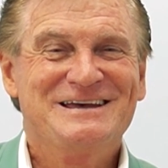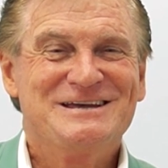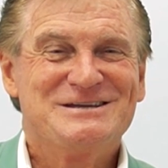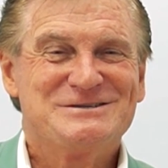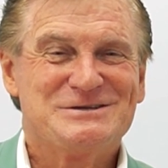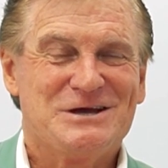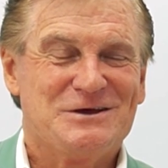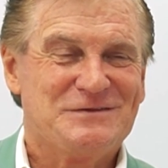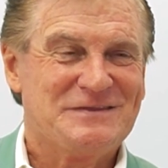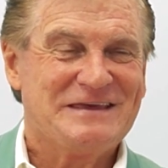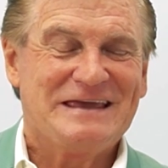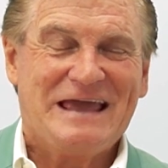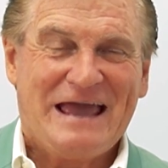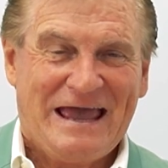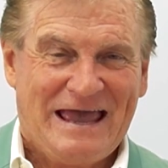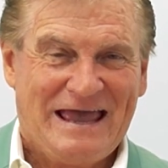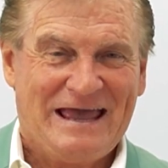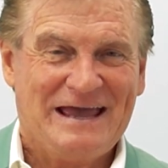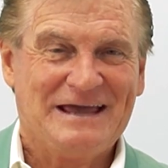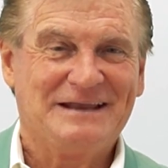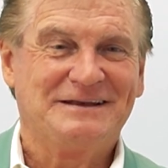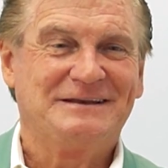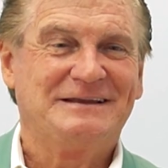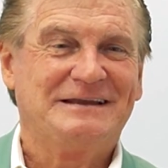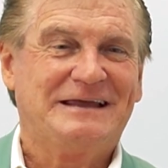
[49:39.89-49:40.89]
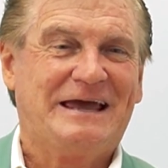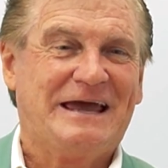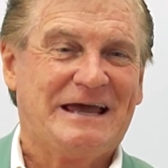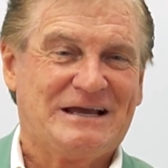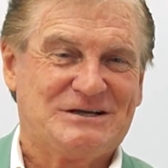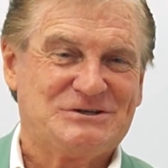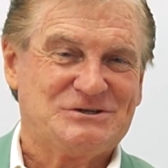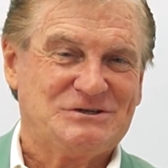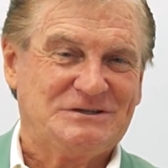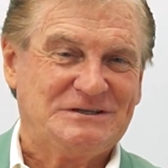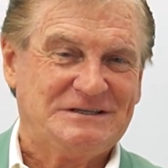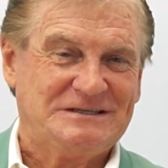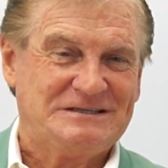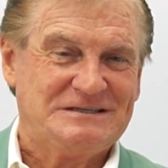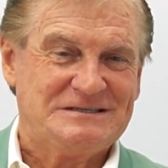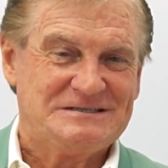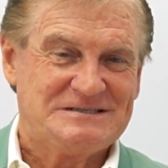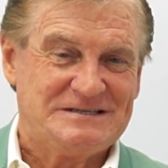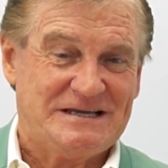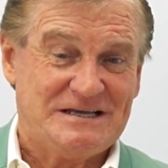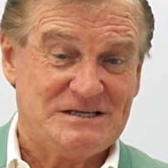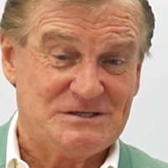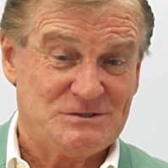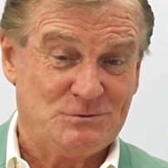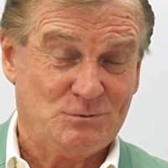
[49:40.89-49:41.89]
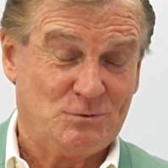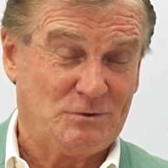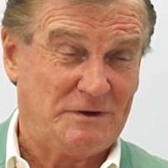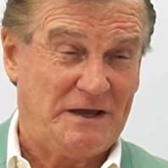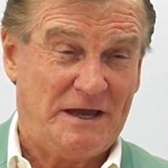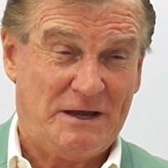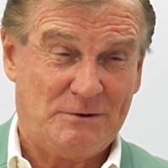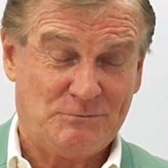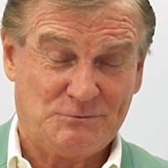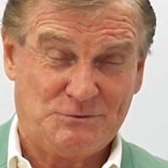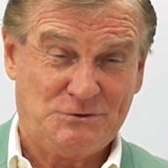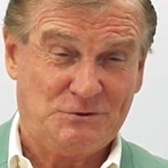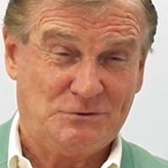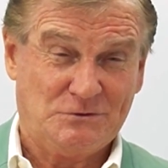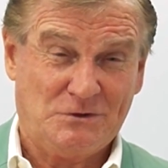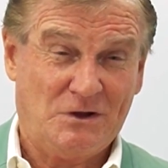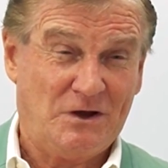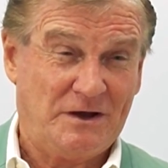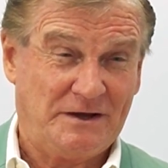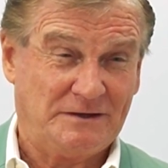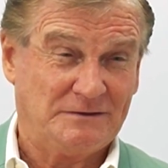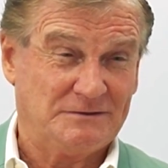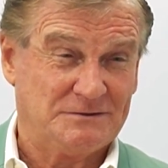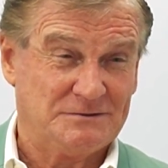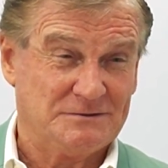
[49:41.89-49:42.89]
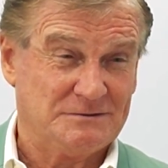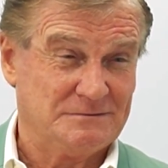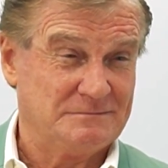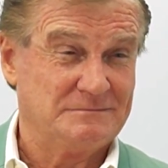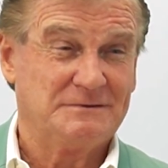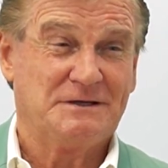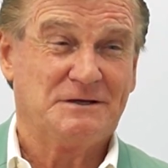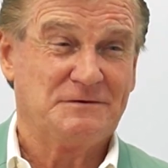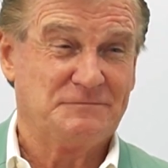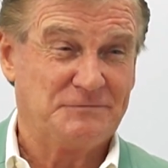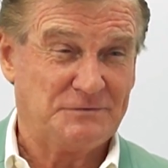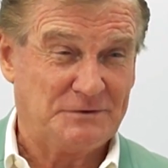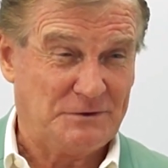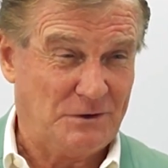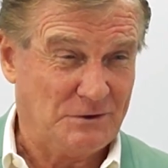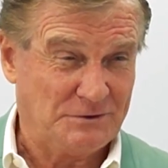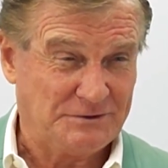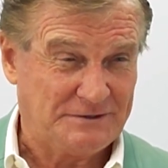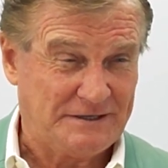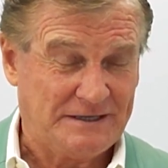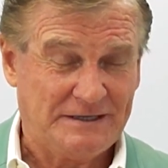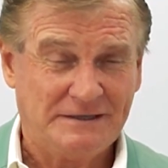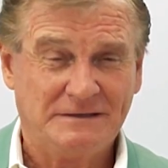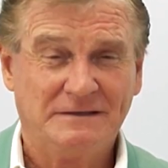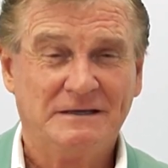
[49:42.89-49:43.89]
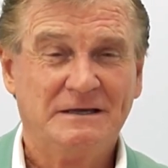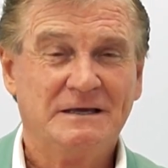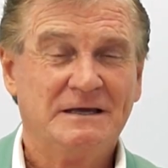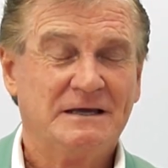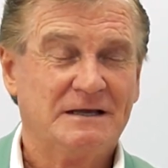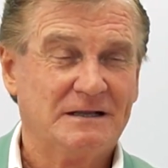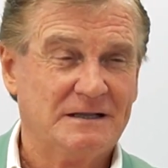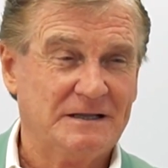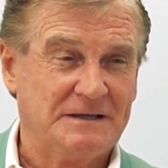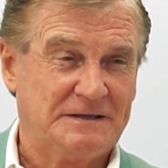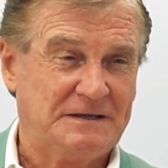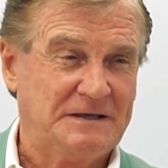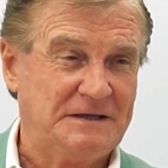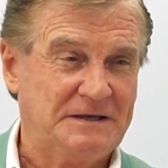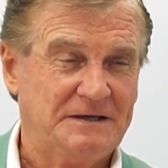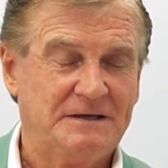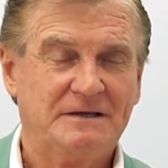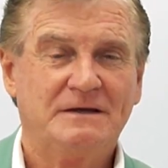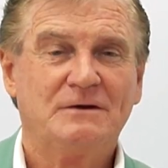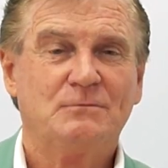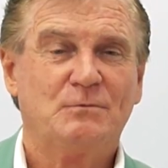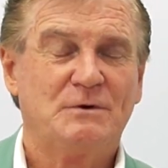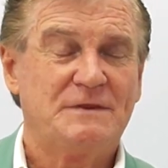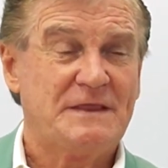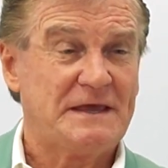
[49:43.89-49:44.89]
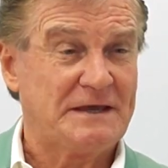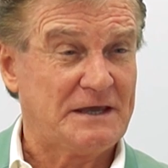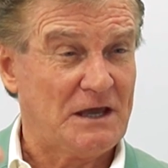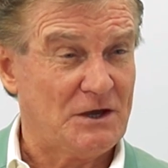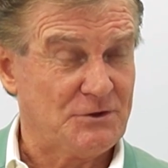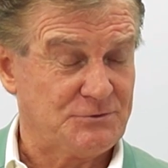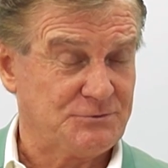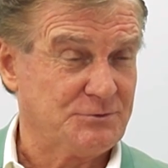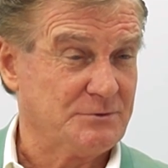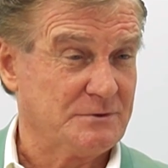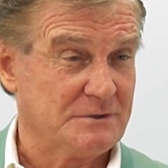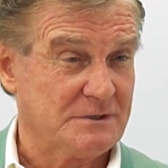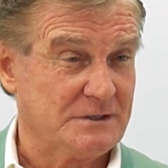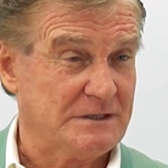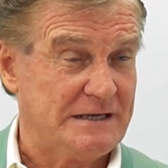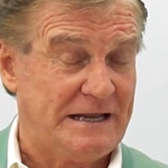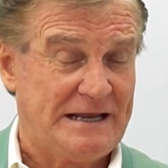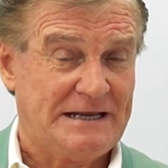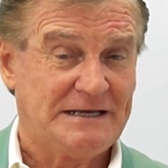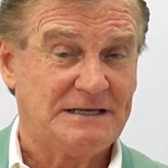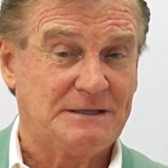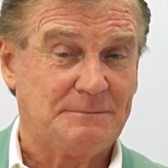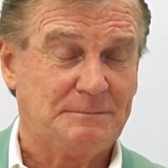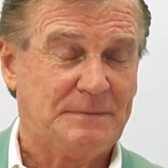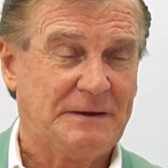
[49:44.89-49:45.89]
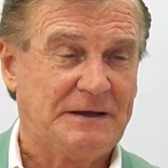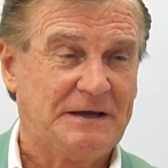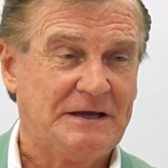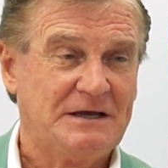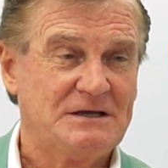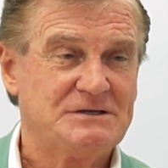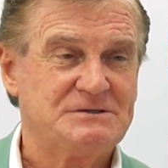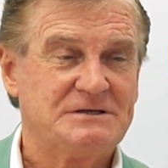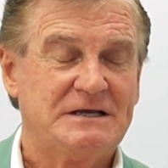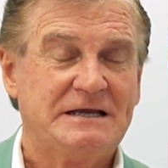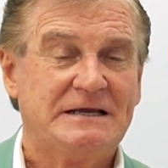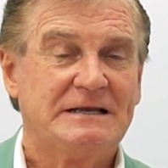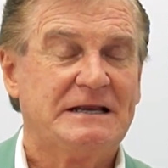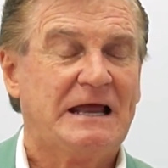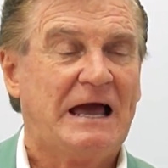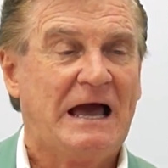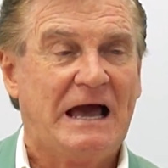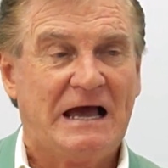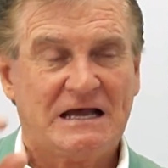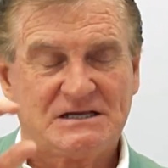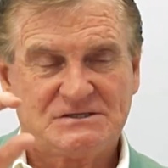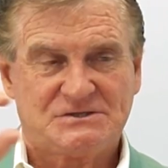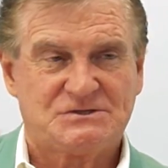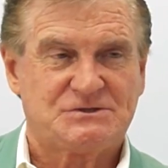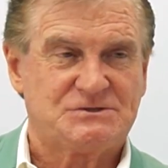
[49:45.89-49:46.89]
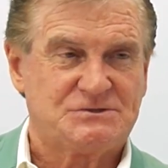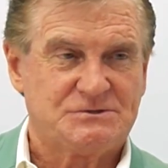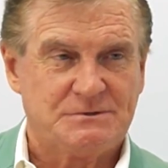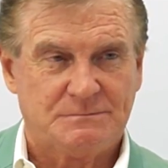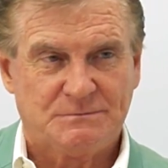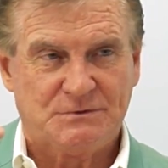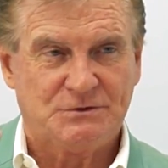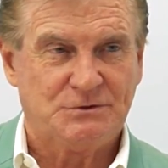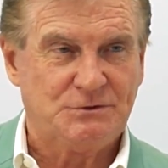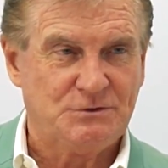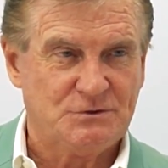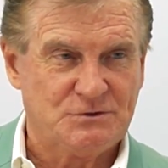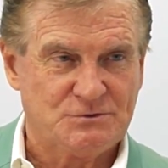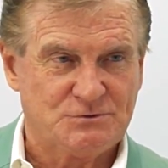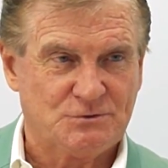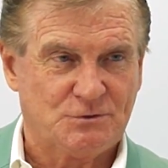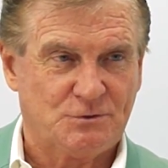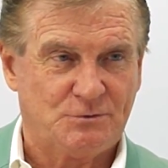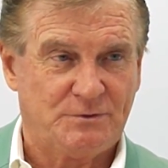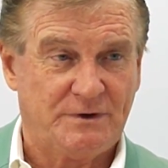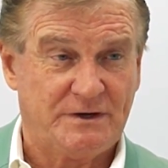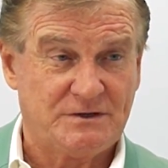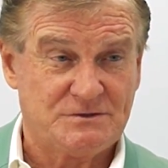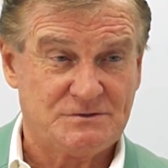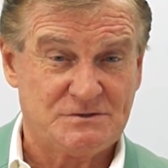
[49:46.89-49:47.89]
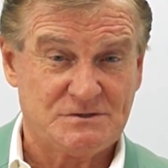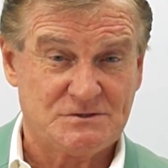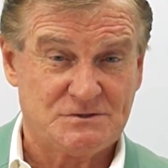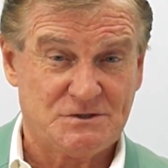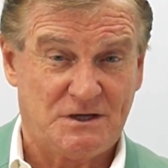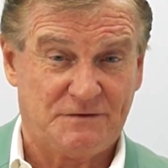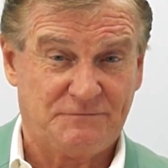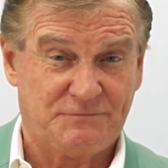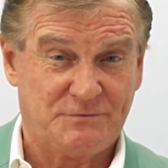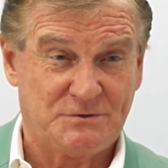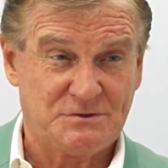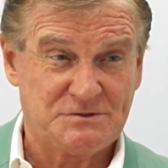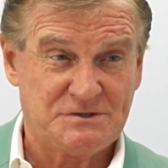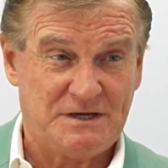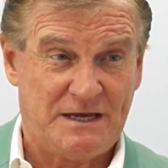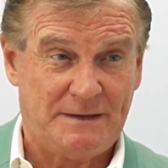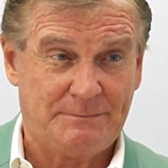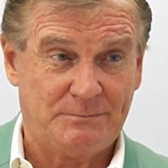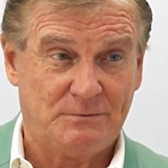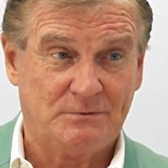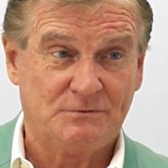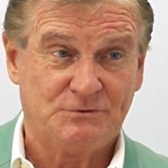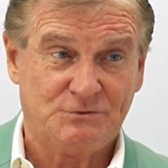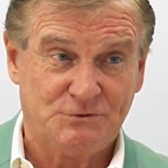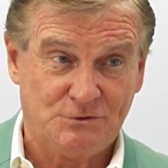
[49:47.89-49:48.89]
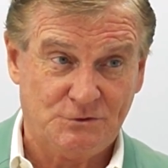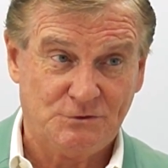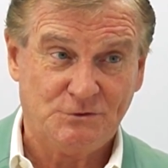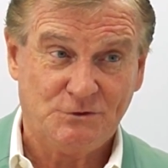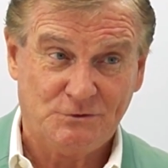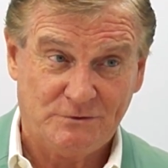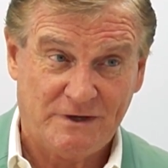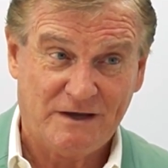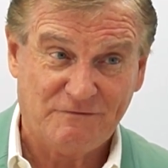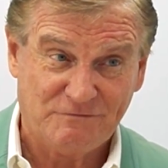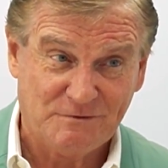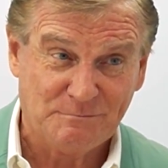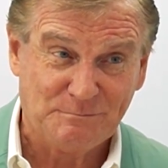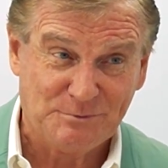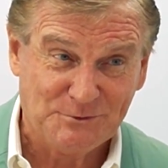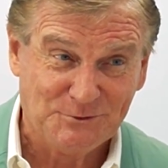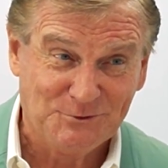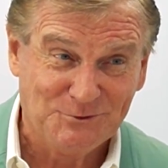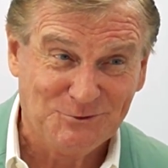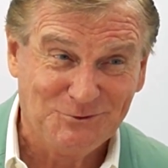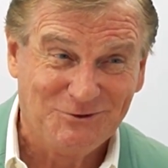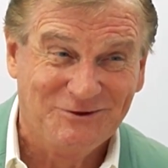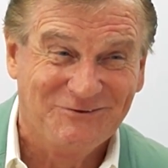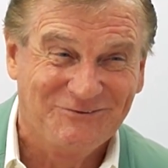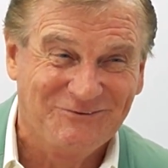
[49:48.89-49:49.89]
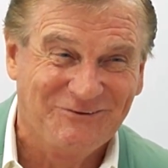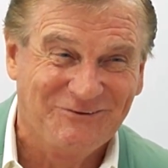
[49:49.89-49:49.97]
So the ad actually says, "Look, how would you like to get a free holiday? click here. When they go through the landing page, it asks them the usual questions, like, for example, do you have a pool?